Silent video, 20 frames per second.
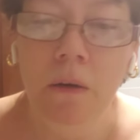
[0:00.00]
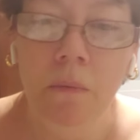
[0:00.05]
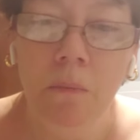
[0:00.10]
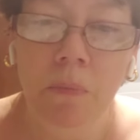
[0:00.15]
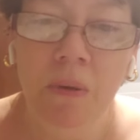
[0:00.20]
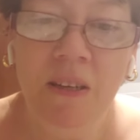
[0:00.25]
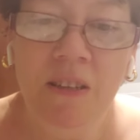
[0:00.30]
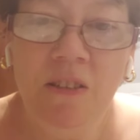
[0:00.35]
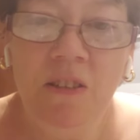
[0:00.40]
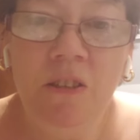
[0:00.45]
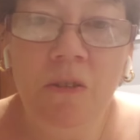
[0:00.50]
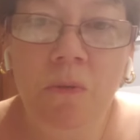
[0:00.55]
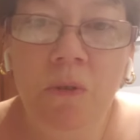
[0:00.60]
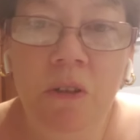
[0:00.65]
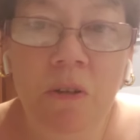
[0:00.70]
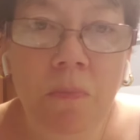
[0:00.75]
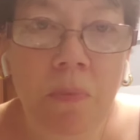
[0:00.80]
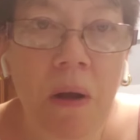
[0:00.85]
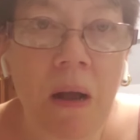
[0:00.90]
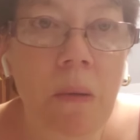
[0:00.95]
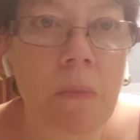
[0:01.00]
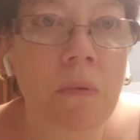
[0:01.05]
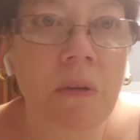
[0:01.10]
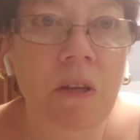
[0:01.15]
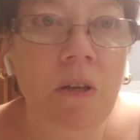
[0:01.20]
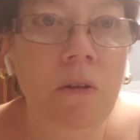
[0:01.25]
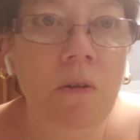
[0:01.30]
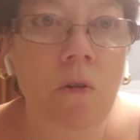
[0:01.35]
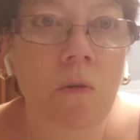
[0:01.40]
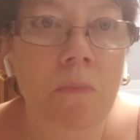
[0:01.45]
But he says, well, you
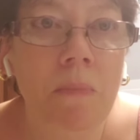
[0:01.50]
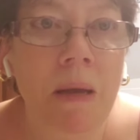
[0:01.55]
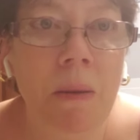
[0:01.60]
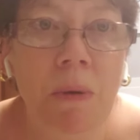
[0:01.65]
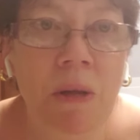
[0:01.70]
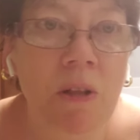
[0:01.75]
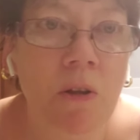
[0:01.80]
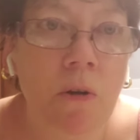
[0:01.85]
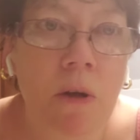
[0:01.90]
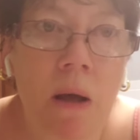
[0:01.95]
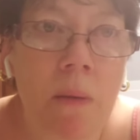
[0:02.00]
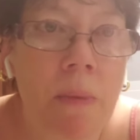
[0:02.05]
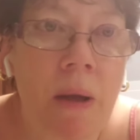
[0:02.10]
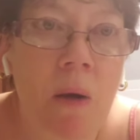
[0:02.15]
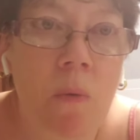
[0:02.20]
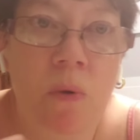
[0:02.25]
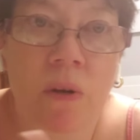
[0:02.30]
probably, you know, maybe they'll come out